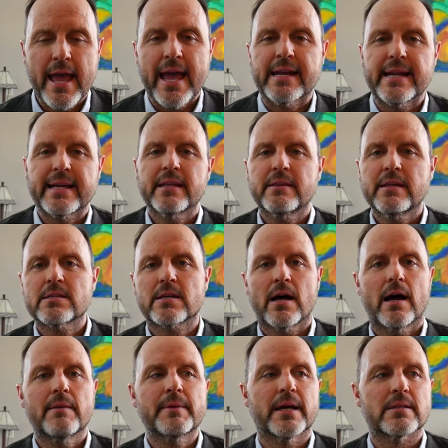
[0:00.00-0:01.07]
And I get these
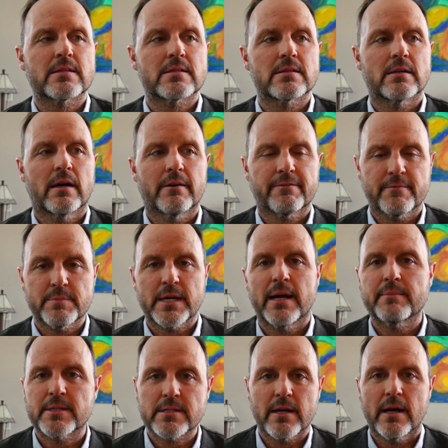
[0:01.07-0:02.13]
comments from
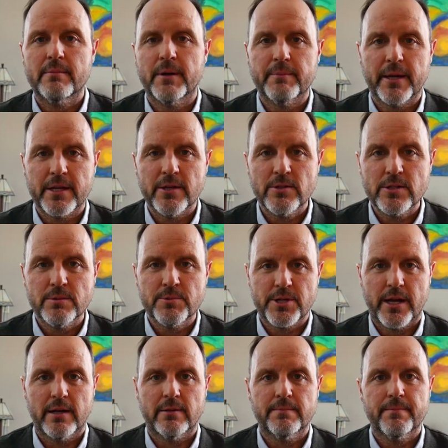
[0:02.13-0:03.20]
time to time on my YouTube
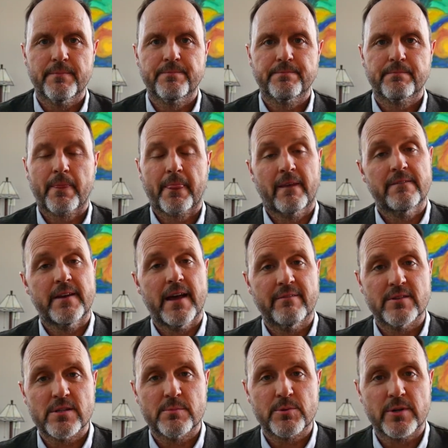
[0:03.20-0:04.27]
channel, if you
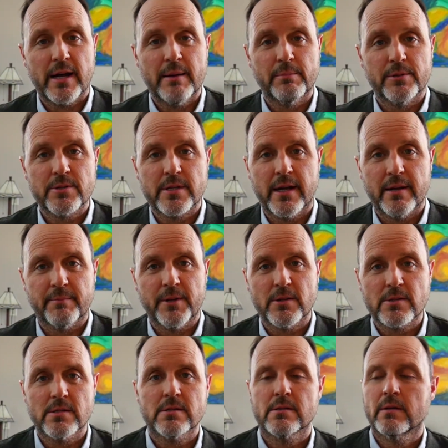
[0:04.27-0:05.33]
haven't subscribed, BlueSky
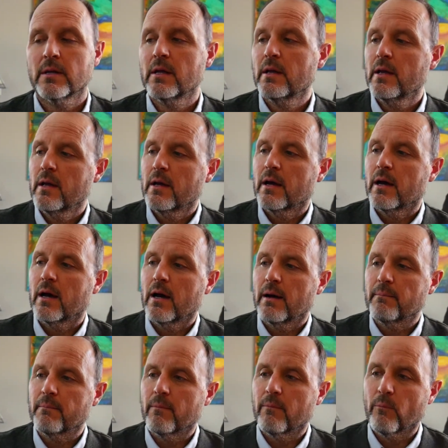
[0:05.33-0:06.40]
Hypnosis,
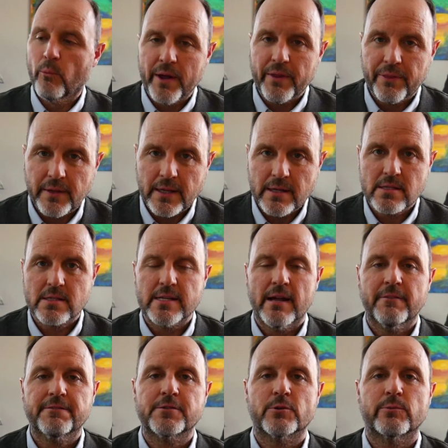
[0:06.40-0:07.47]
with these
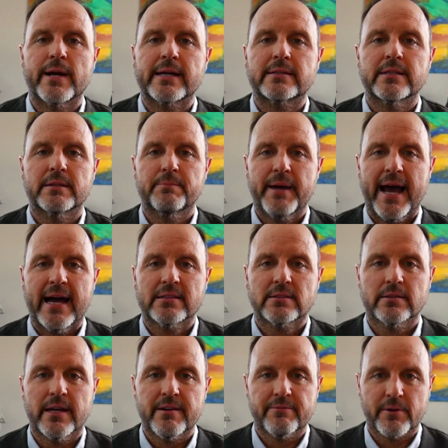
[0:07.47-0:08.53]
self-directed
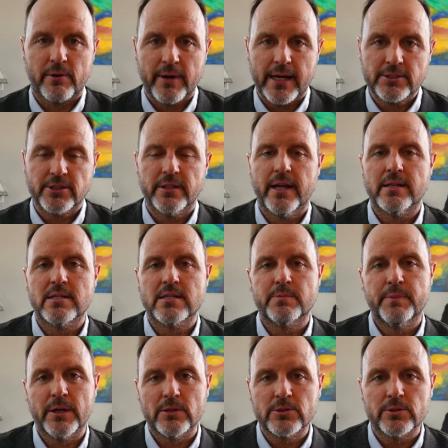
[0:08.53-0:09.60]
past life regression and
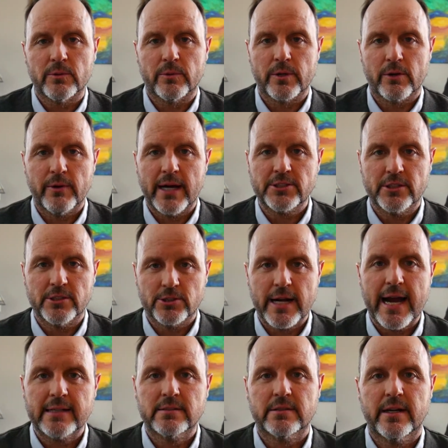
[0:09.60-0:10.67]
spiritual regression
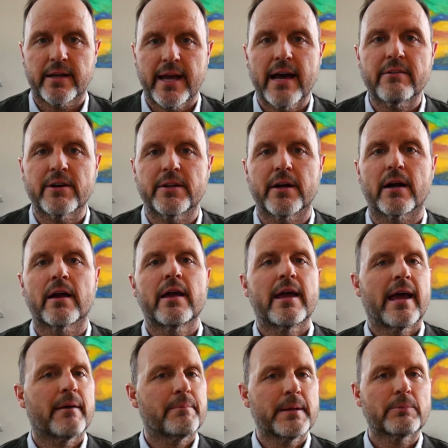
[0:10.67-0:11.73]
tracks that I have on there.
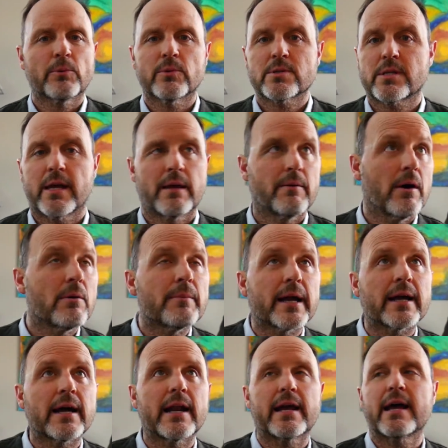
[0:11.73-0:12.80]
And people will say, oh my
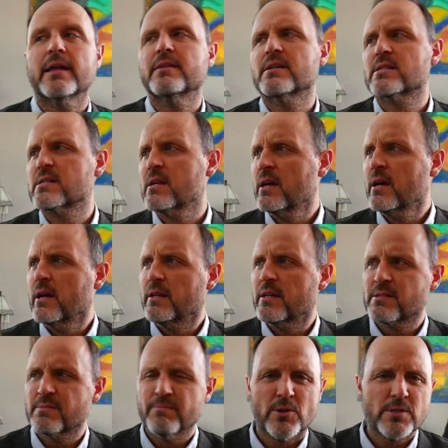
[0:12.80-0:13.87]
God, I had this
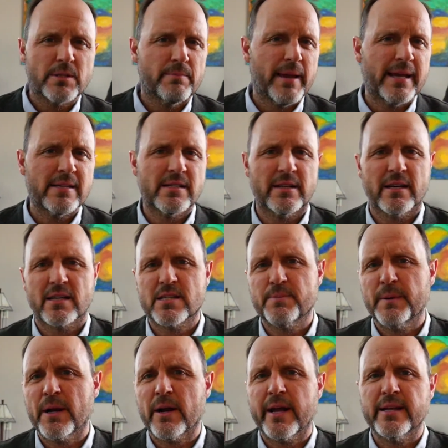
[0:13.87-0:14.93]
most amazing
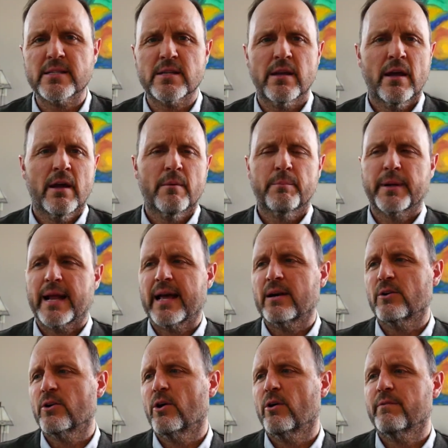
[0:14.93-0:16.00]
experience, but I
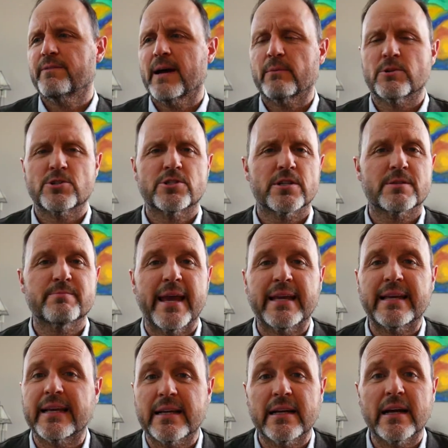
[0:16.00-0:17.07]
don't know if I was just
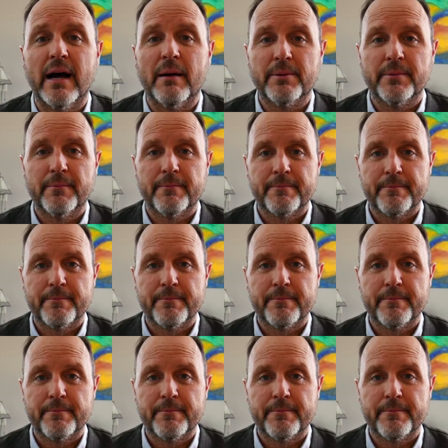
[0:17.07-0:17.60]
making it up.